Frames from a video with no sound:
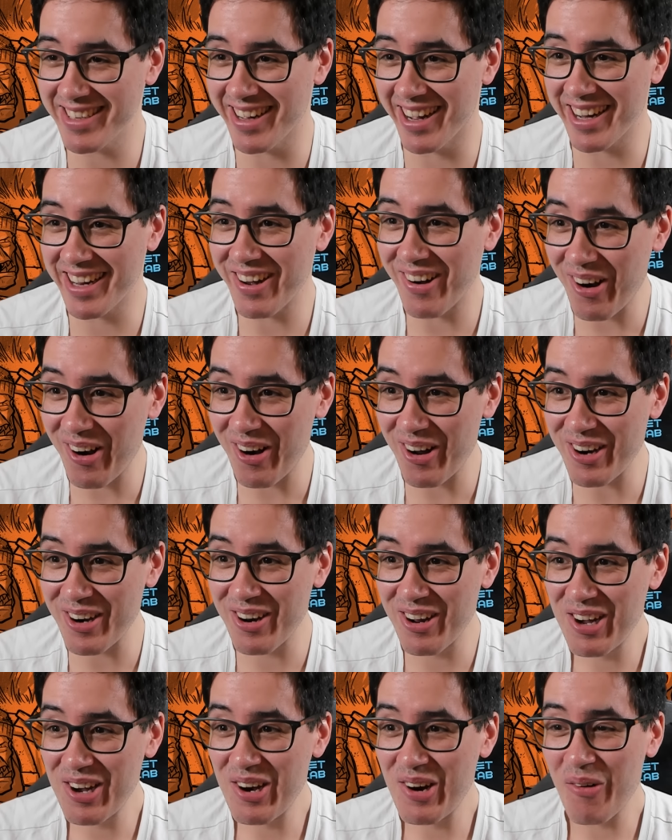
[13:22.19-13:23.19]
I can't
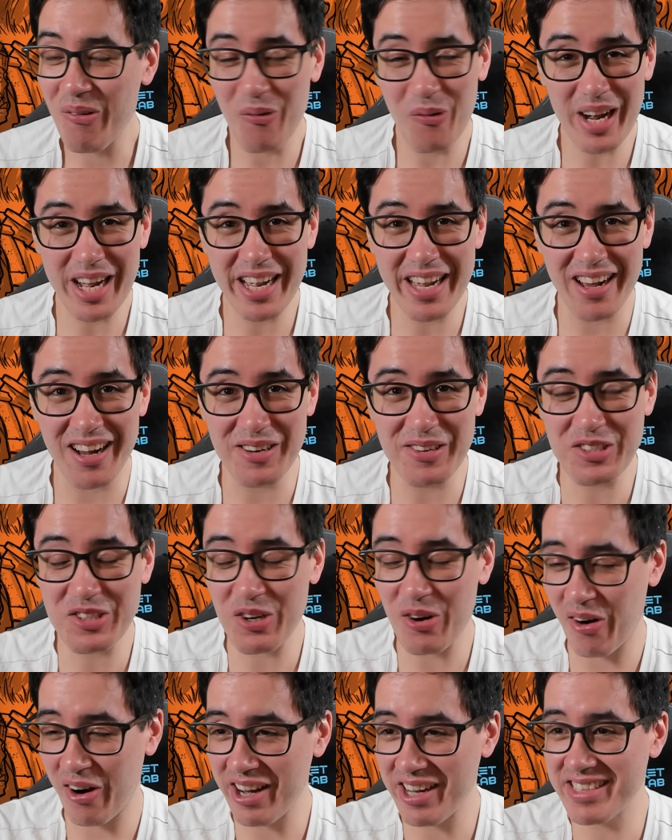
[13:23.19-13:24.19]
wait. I'm
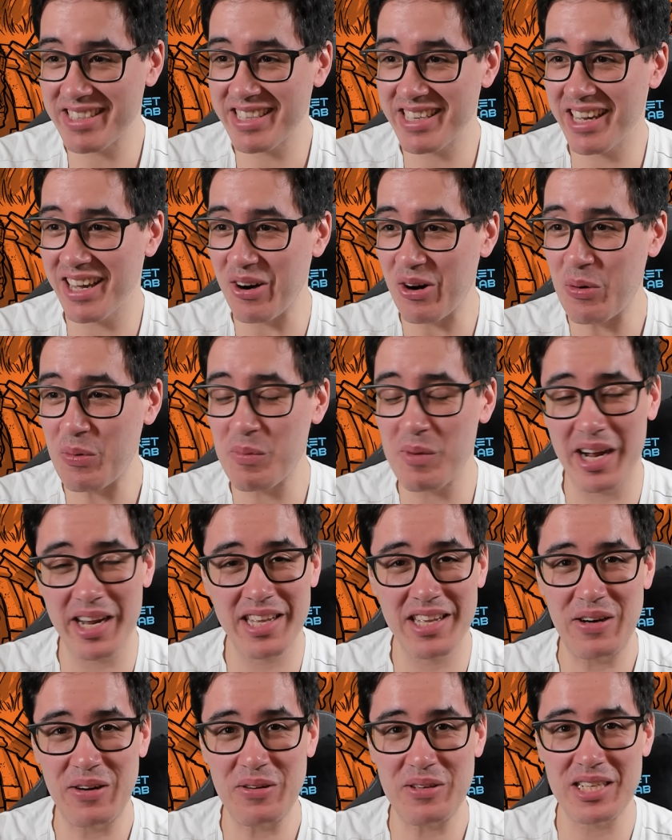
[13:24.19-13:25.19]
trying to get all my
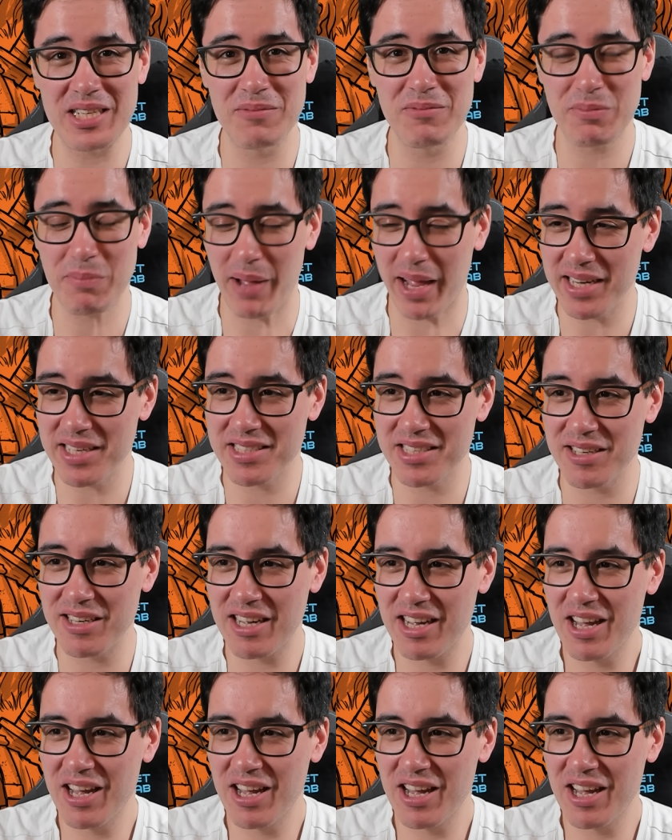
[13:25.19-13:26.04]
kill teams painted